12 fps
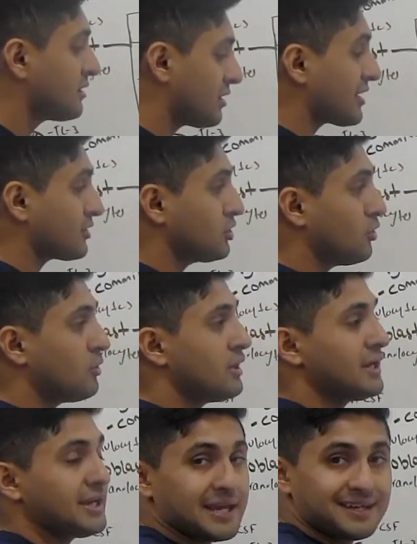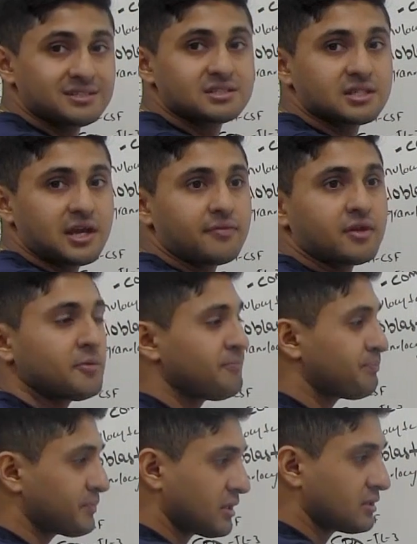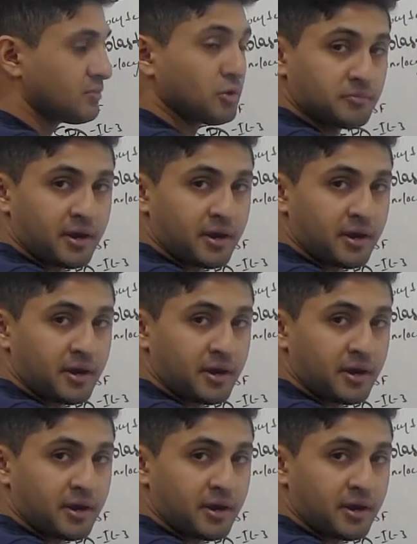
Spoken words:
They like to go in, stay in the bone